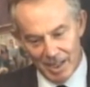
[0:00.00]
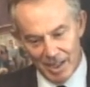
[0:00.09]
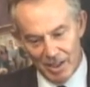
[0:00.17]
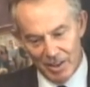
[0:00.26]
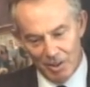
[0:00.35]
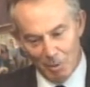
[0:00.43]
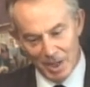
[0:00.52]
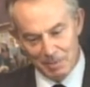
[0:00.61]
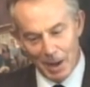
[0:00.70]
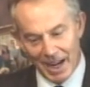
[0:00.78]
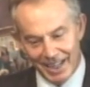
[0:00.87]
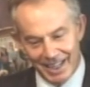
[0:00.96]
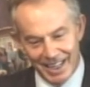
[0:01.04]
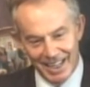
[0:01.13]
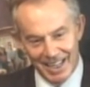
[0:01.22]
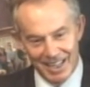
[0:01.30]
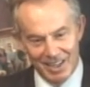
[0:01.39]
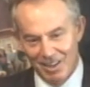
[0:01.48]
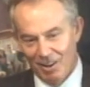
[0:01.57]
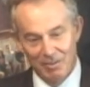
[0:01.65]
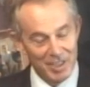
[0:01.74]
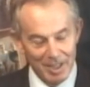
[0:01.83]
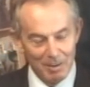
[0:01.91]
the West Bank,
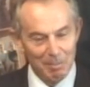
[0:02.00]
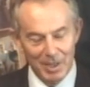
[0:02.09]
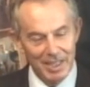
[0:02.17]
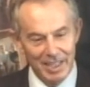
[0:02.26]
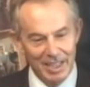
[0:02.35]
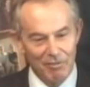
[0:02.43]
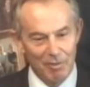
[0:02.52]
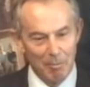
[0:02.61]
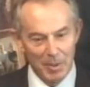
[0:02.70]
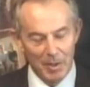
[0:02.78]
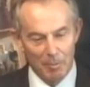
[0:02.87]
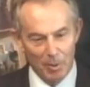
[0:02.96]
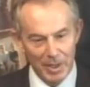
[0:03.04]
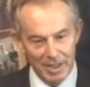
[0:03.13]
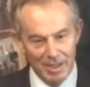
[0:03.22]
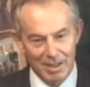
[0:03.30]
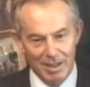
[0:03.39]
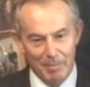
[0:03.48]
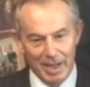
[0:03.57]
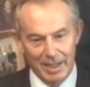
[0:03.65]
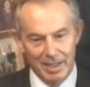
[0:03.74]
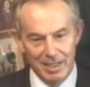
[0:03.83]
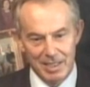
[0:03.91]
obviously completely different. But the point about
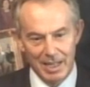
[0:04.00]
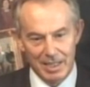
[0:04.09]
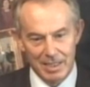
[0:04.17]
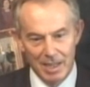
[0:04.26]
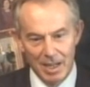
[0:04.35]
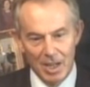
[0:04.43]
it is this.